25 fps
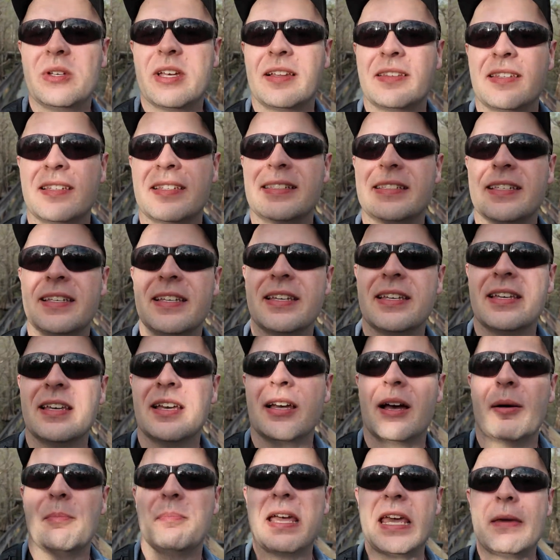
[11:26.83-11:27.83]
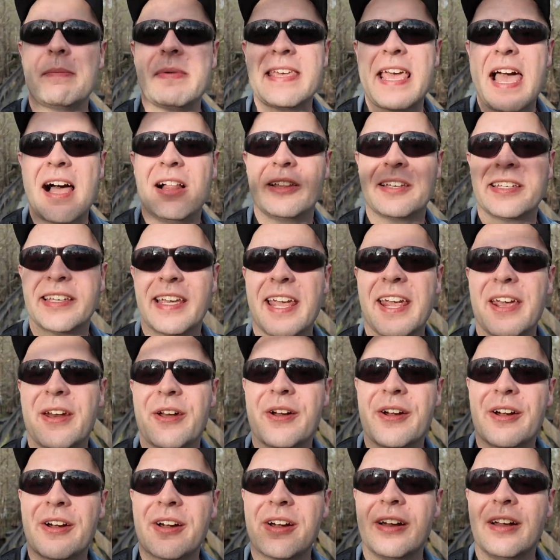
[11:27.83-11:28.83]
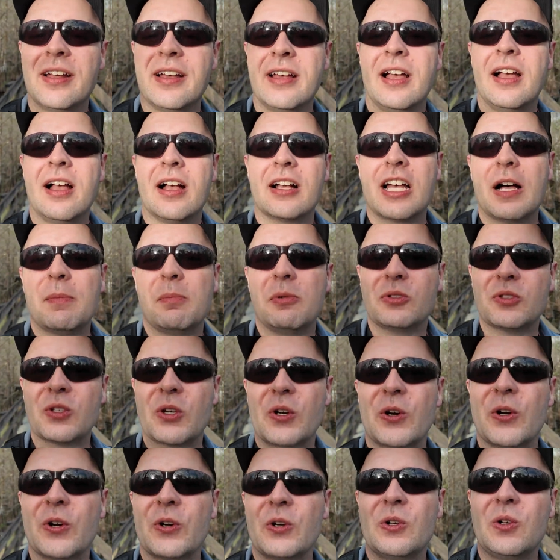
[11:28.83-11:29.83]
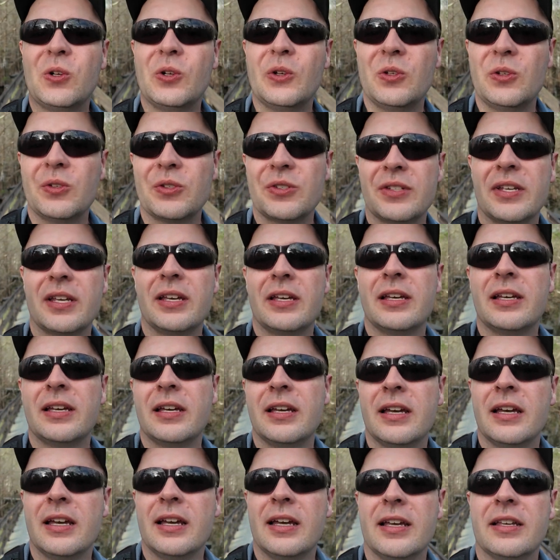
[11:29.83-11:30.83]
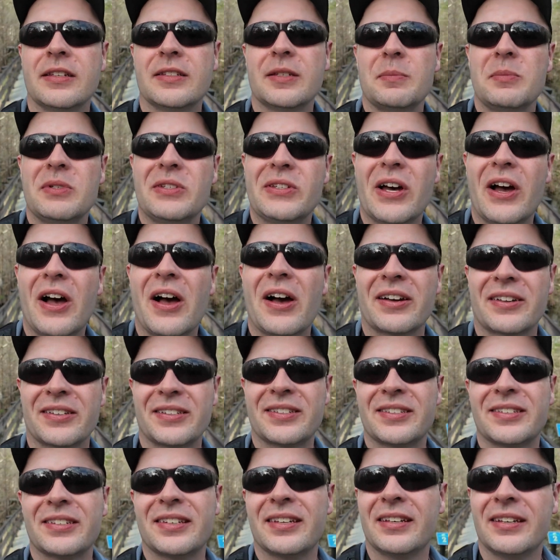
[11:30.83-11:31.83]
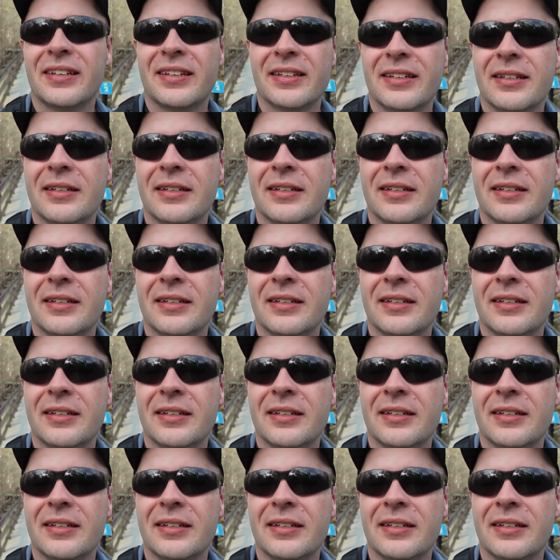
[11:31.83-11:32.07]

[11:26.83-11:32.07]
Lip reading: Got to see a baby alligator, a couple turtles, some ducks.